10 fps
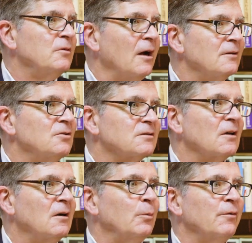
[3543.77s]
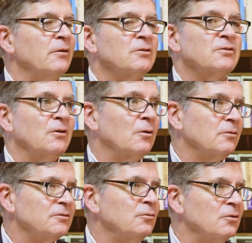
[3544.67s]
died just a couple of years ago,
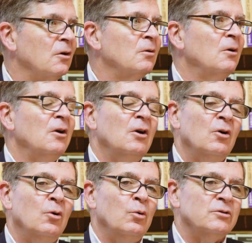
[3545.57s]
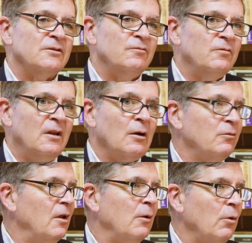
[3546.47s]
as you know,
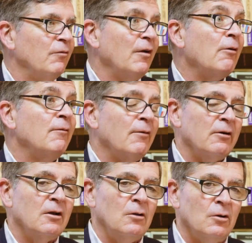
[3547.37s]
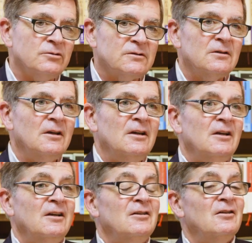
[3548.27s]
they were very, very close.
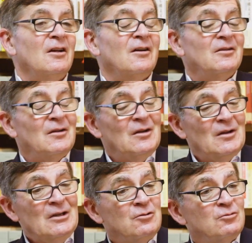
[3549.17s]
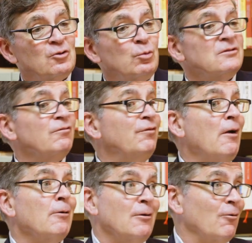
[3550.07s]
Izutsu was
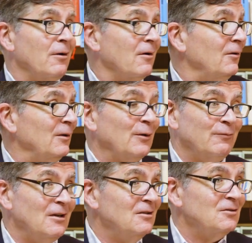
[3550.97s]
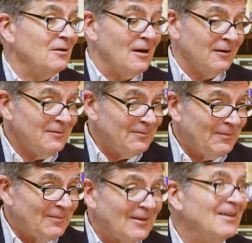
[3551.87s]
very critical of Nishida.
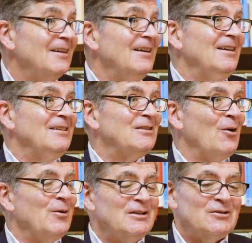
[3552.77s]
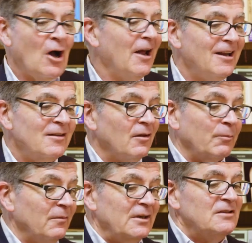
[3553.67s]
So he's not in the
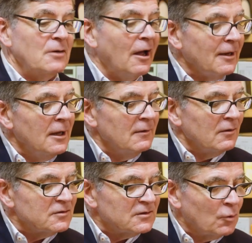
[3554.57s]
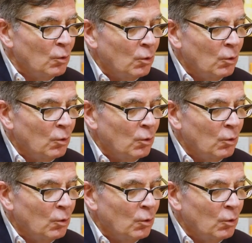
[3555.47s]
school,